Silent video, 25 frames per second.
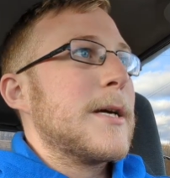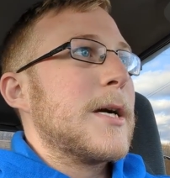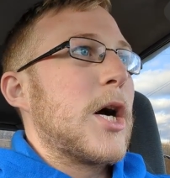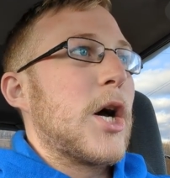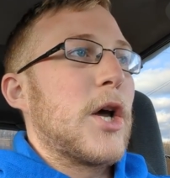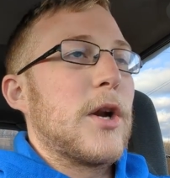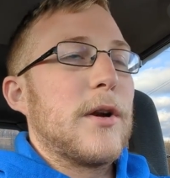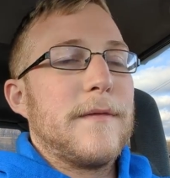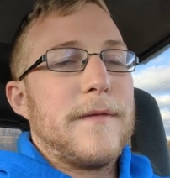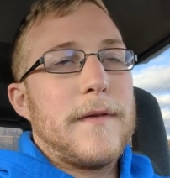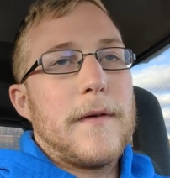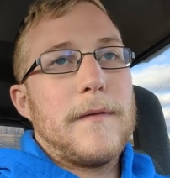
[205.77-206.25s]

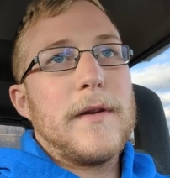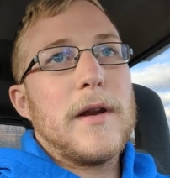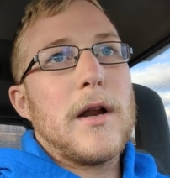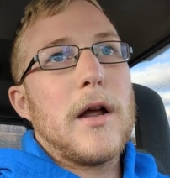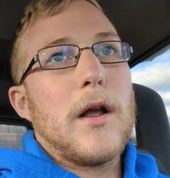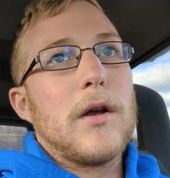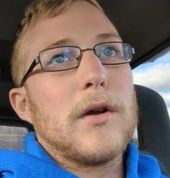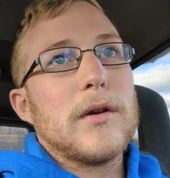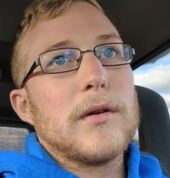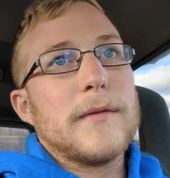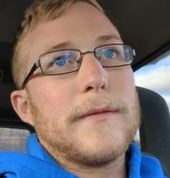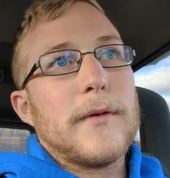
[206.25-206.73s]

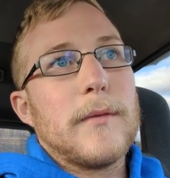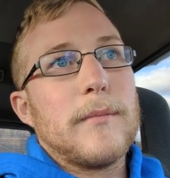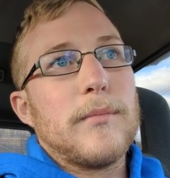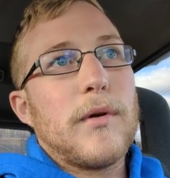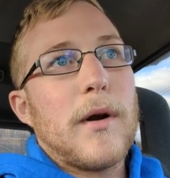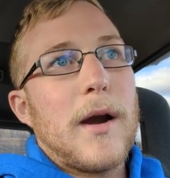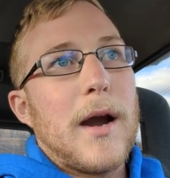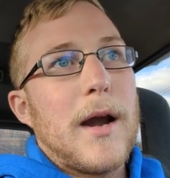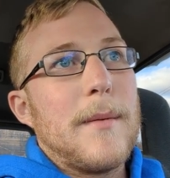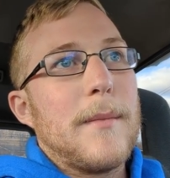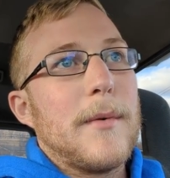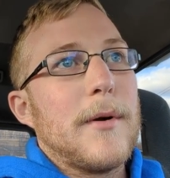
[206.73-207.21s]
$150 for
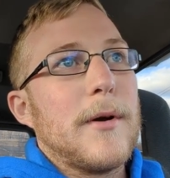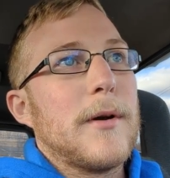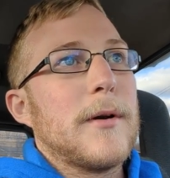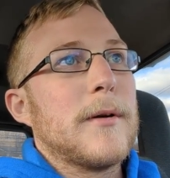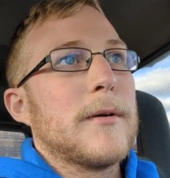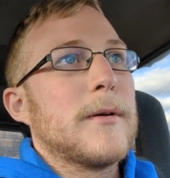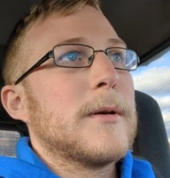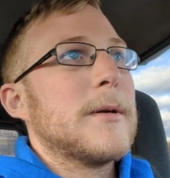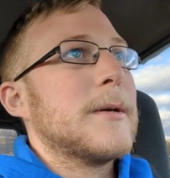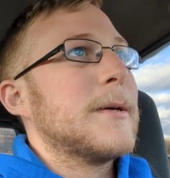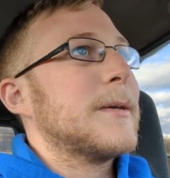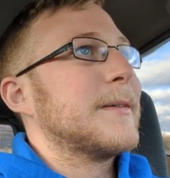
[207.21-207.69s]

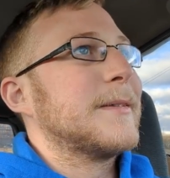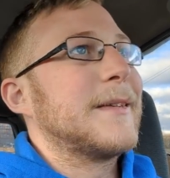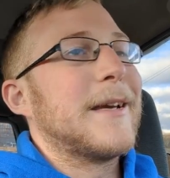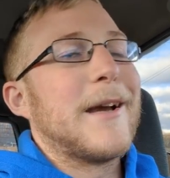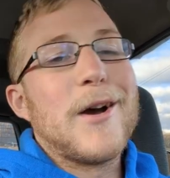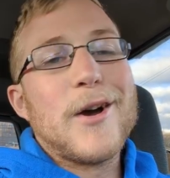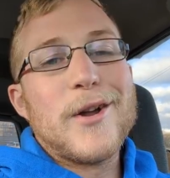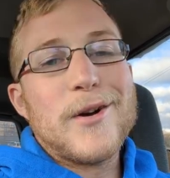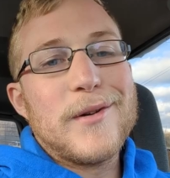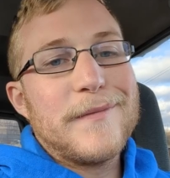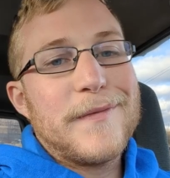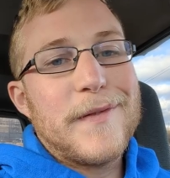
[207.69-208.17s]
primer, say
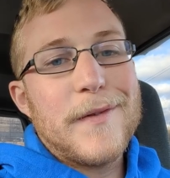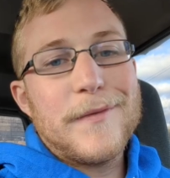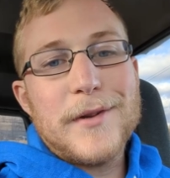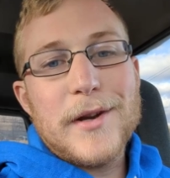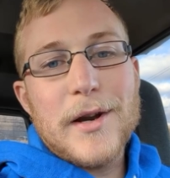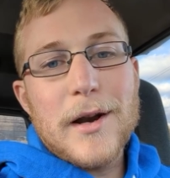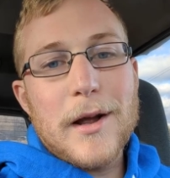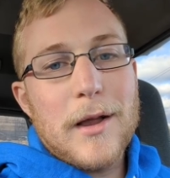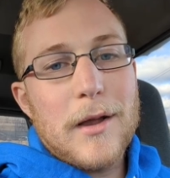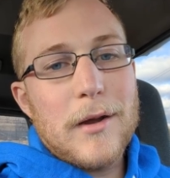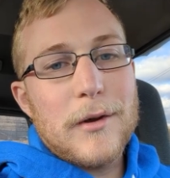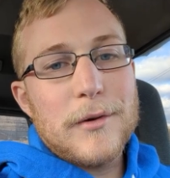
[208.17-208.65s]

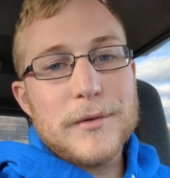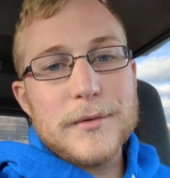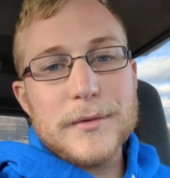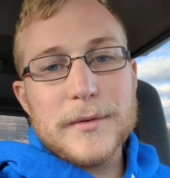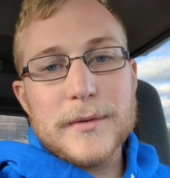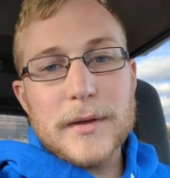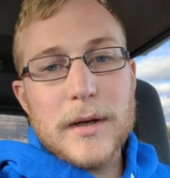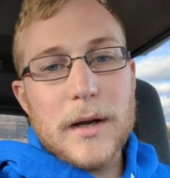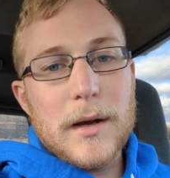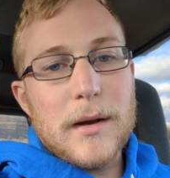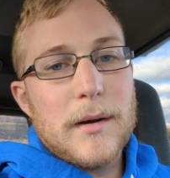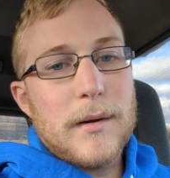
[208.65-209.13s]

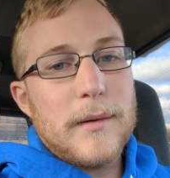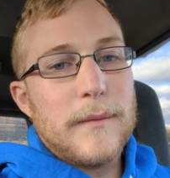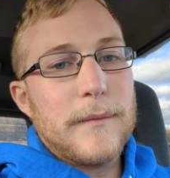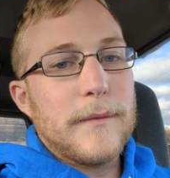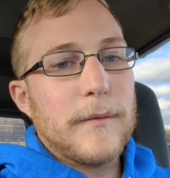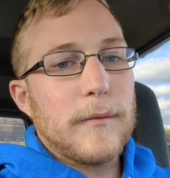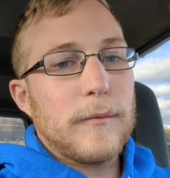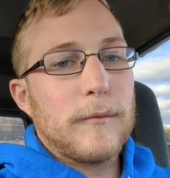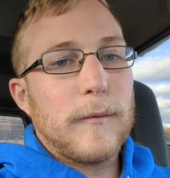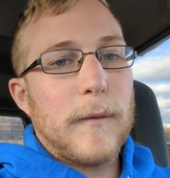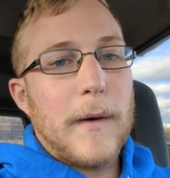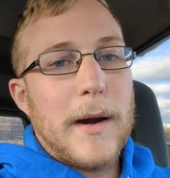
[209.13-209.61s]
$150
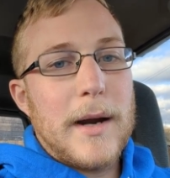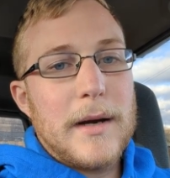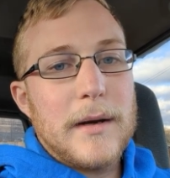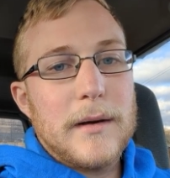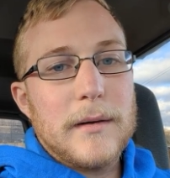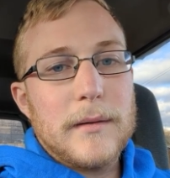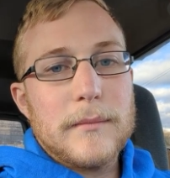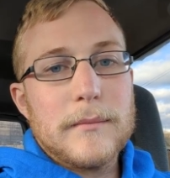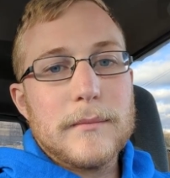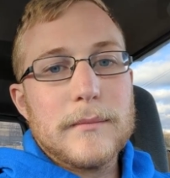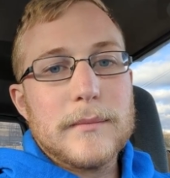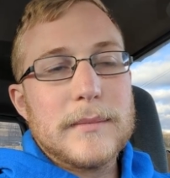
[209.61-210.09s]
of
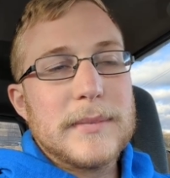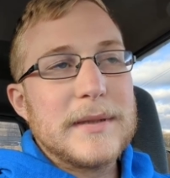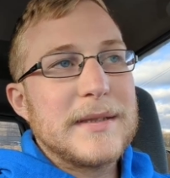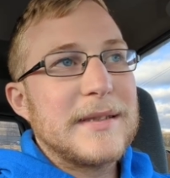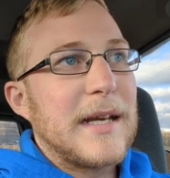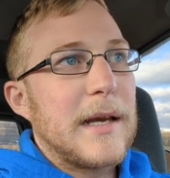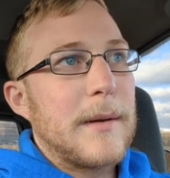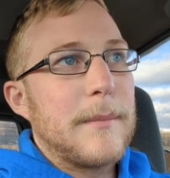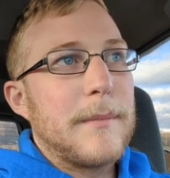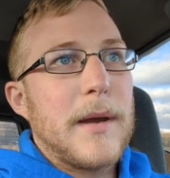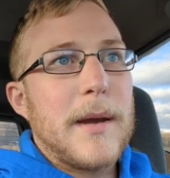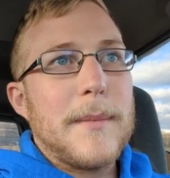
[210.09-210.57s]
random
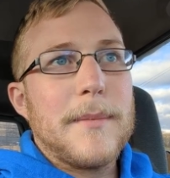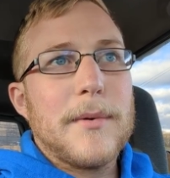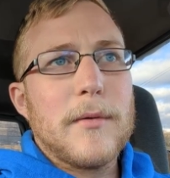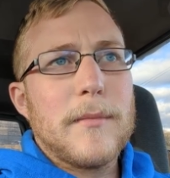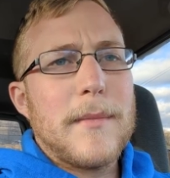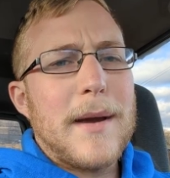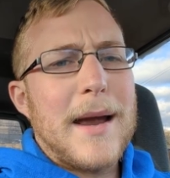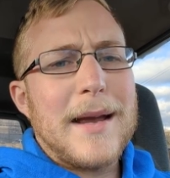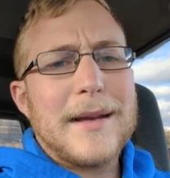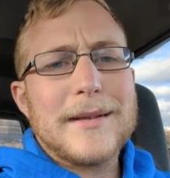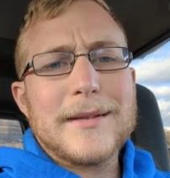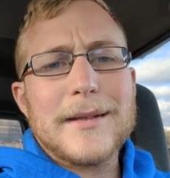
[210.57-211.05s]
sandpaper,
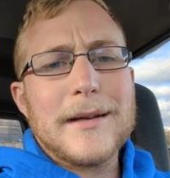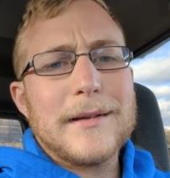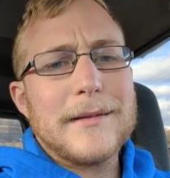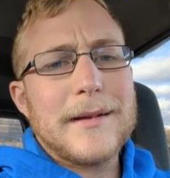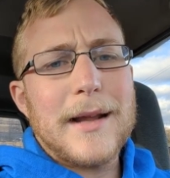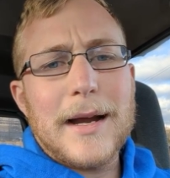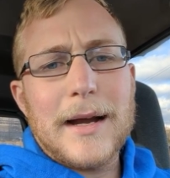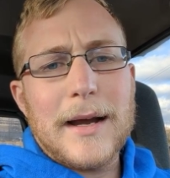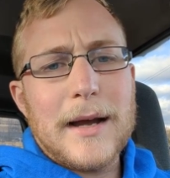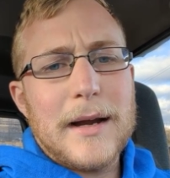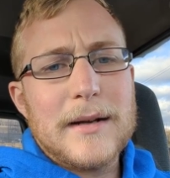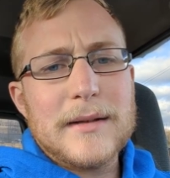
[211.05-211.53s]
masking,
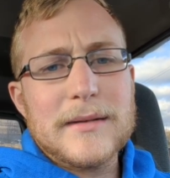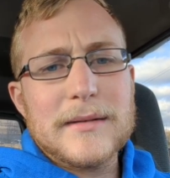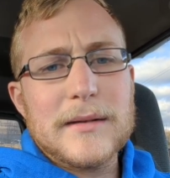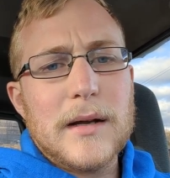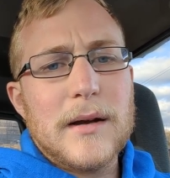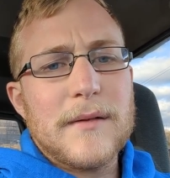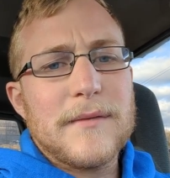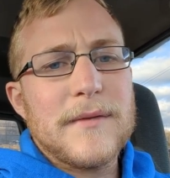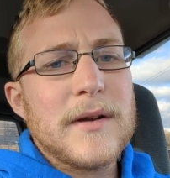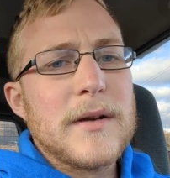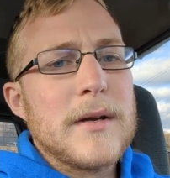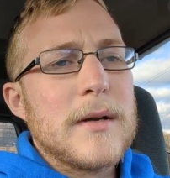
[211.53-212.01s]
that kind of
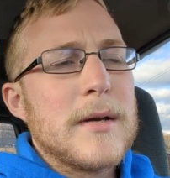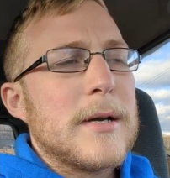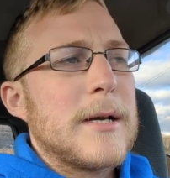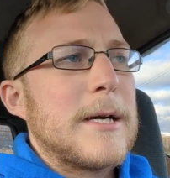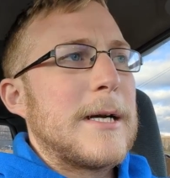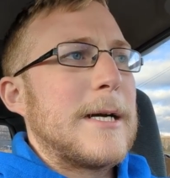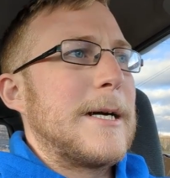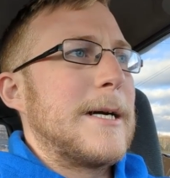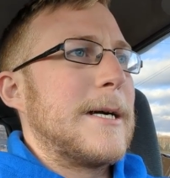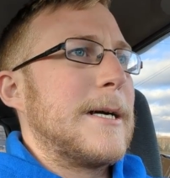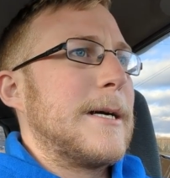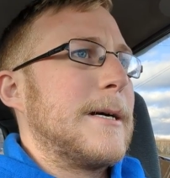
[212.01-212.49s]
stuff.
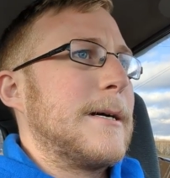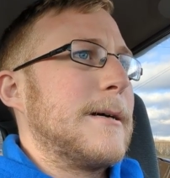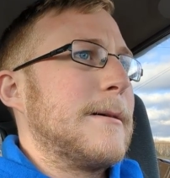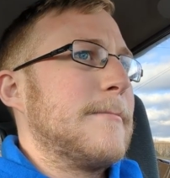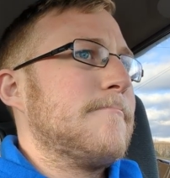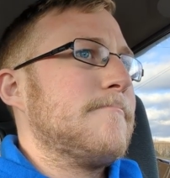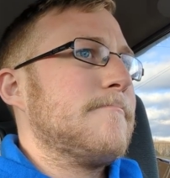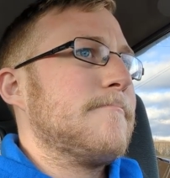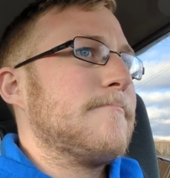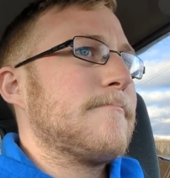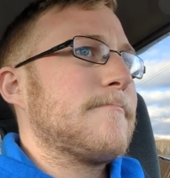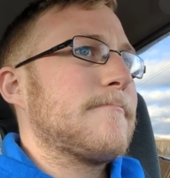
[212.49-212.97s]

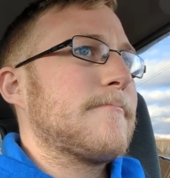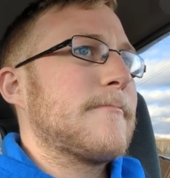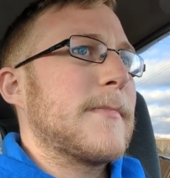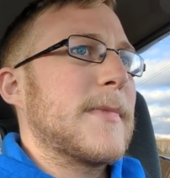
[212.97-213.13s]
And